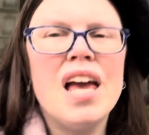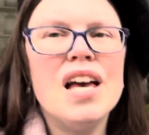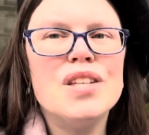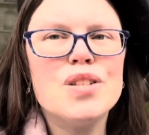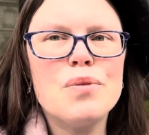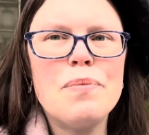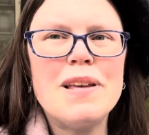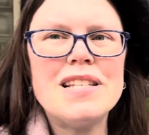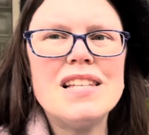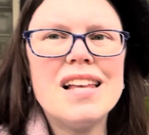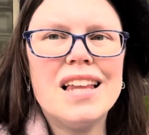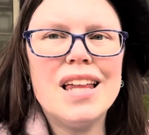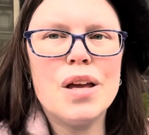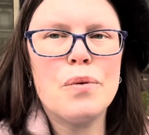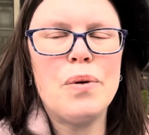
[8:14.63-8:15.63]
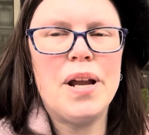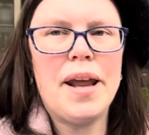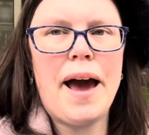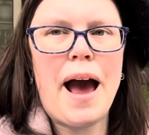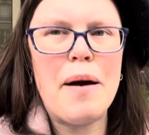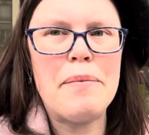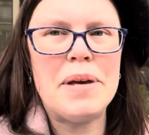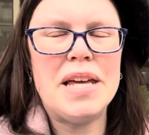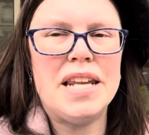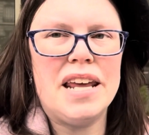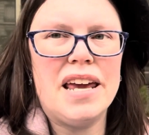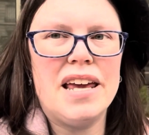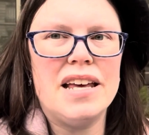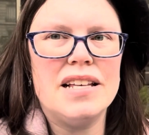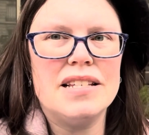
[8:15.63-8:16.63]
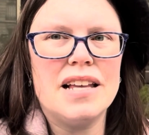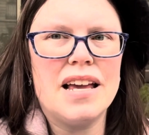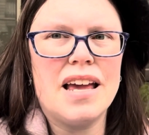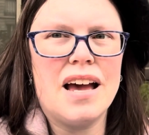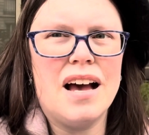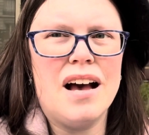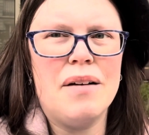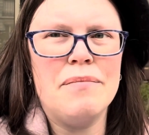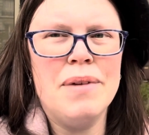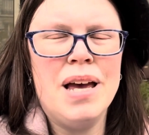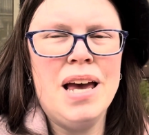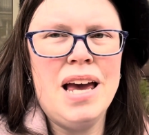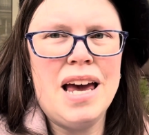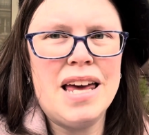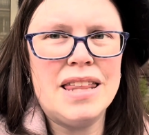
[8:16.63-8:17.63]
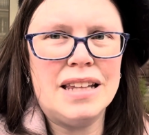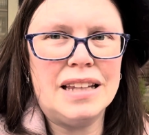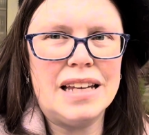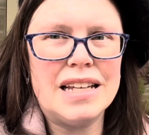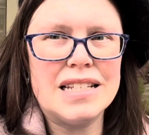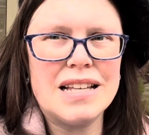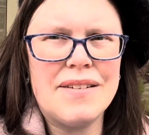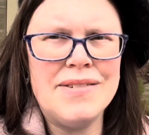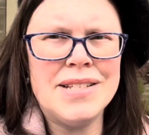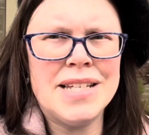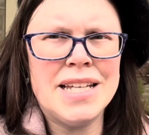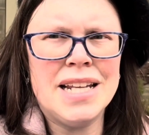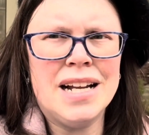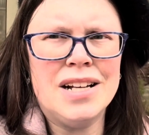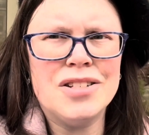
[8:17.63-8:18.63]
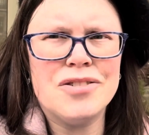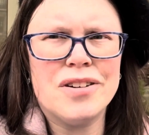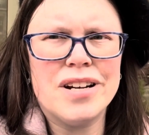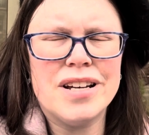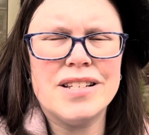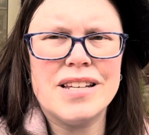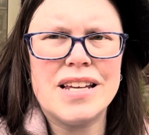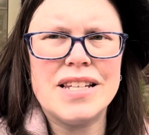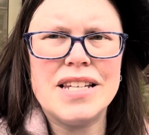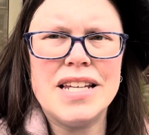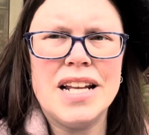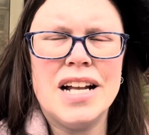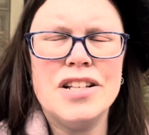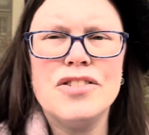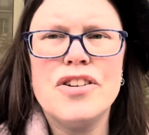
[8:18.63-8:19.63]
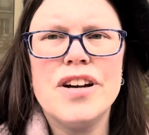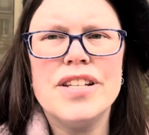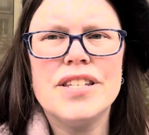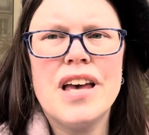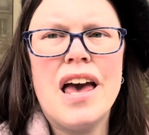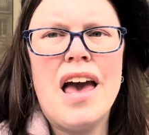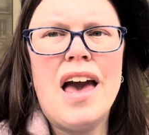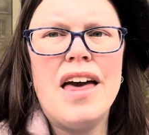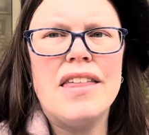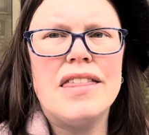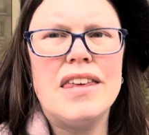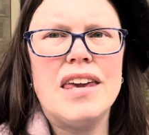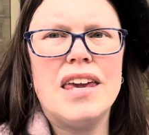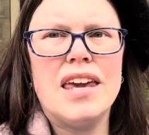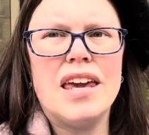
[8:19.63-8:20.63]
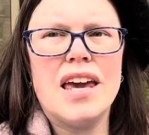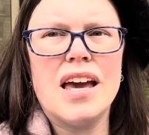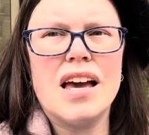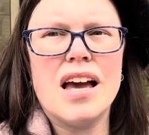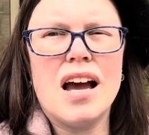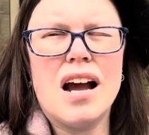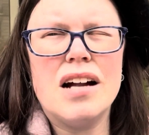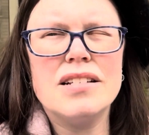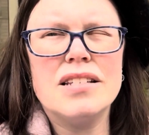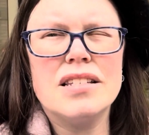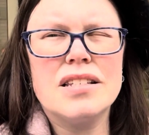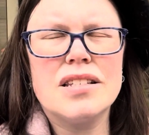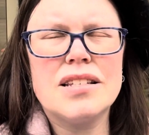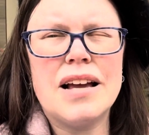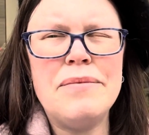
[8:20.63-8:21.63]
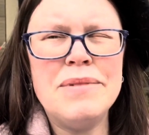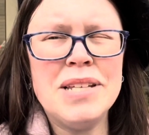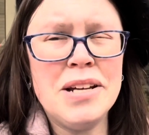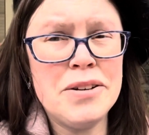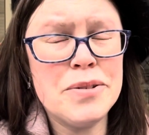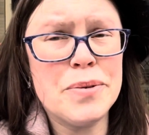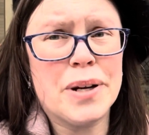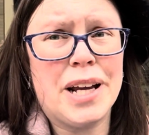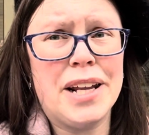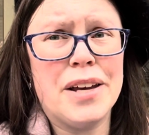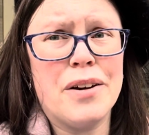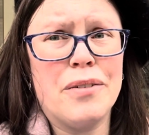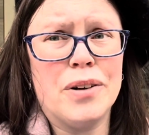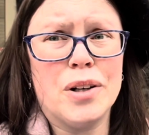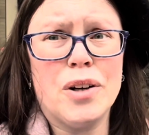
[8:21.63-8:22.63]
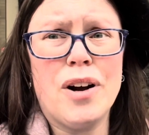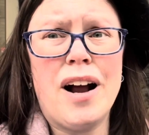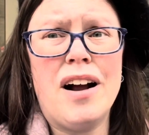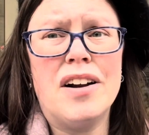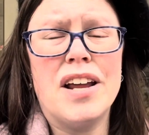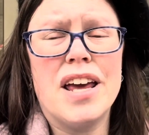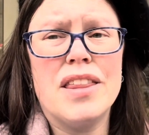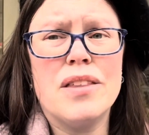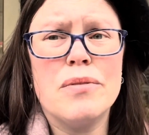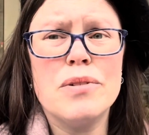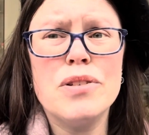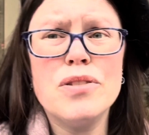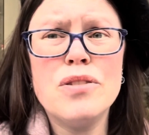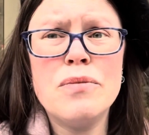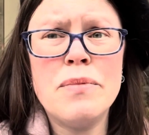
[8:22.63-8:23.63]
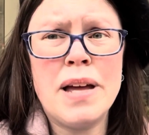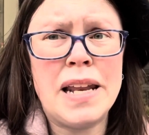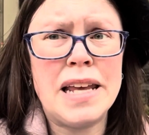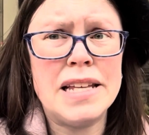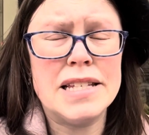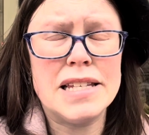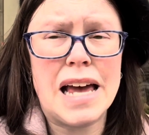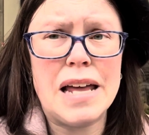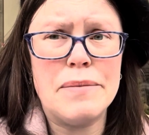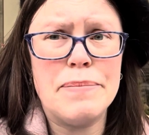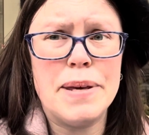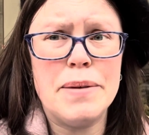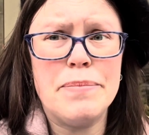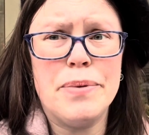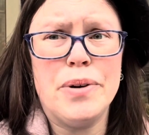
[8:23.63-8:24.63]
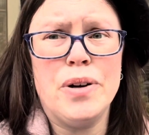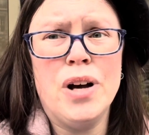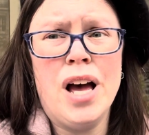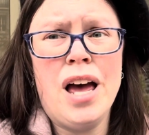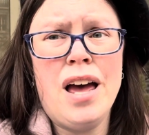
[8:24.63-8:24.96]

So basically what happened is, in the late 1700s, 1800s, the cemeteries were getting overcrowded. There were too many dead people.